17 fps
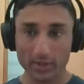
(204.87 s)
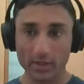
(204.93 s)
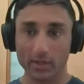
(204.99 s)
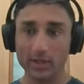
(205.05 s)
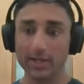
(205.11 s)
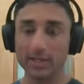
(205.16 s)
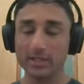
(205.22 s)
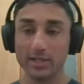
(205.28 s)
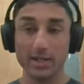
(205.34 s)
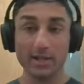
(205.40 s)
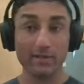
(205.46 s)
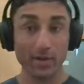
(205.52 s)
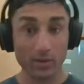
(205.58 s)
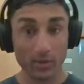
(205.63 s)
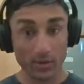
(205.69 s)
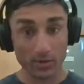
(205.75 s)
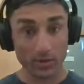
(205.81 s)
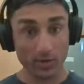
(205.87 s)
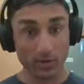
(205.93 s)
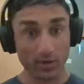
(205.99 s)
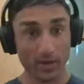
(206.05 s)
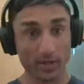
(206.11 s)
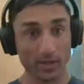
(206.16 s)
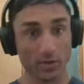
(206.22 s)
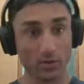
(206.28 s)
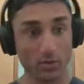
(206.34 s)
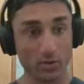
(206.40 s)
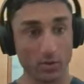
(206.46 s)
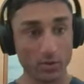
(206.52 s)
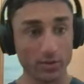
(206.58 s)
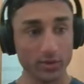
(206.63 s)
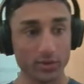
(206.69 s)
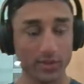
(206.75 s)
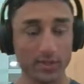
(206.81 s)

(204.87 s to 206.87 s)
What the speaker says: So let's say if I wanted to create a course,